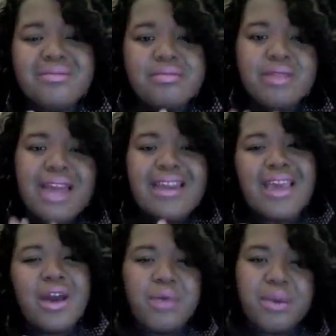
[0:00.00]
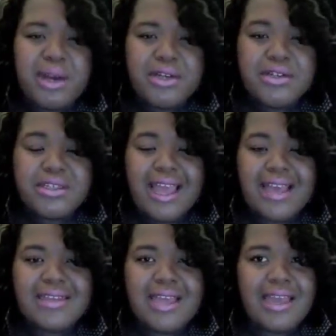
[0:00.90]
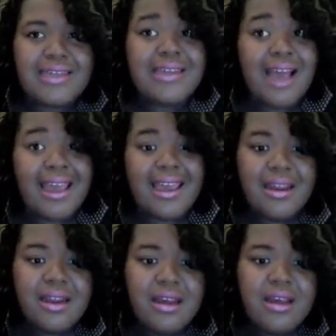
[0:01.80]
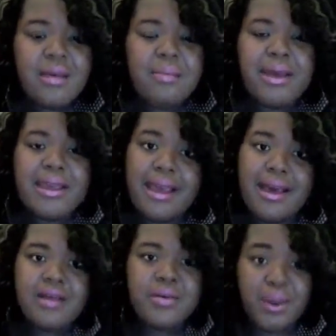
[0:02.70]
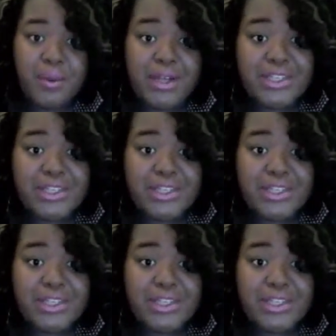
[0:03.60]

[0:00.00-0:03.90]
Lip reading: I don't kind of count Weight Watchers as a diet, but yeah, Weight